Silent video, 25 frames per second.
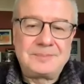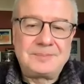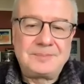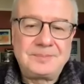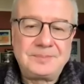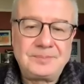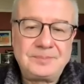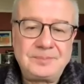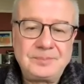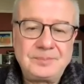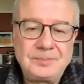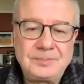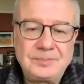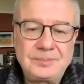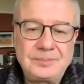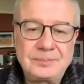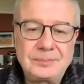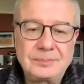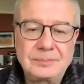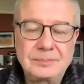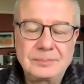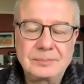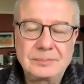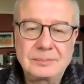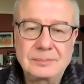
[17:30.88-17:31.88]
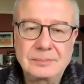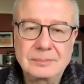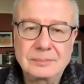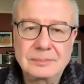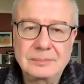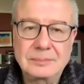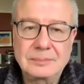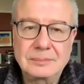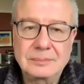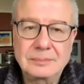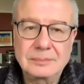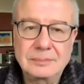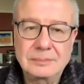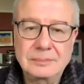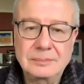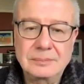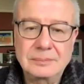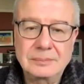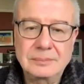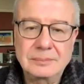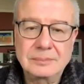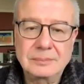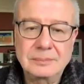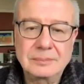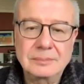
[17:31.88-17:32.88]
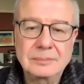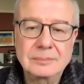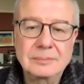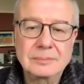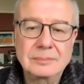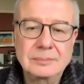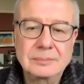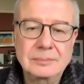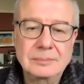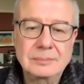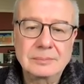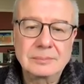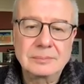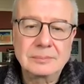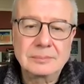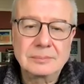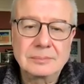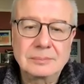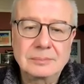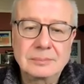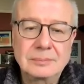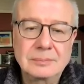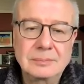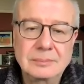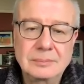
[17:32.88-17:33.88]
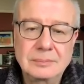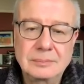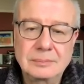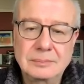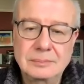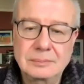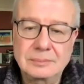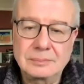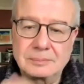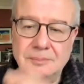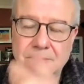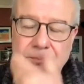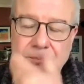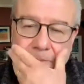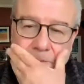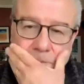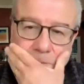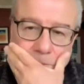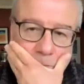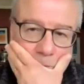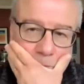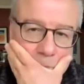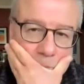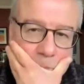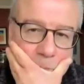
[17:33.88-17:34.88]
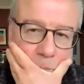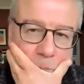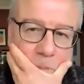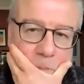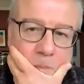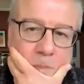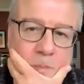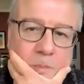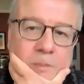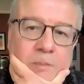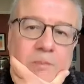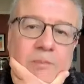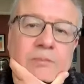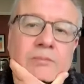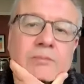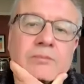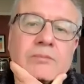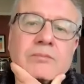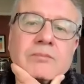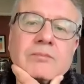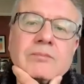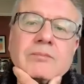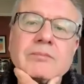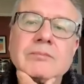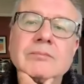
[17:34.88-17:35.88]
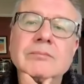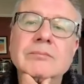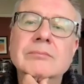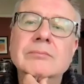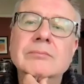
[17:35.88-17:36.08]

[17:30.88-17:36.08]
No words are spoken by the person on screen.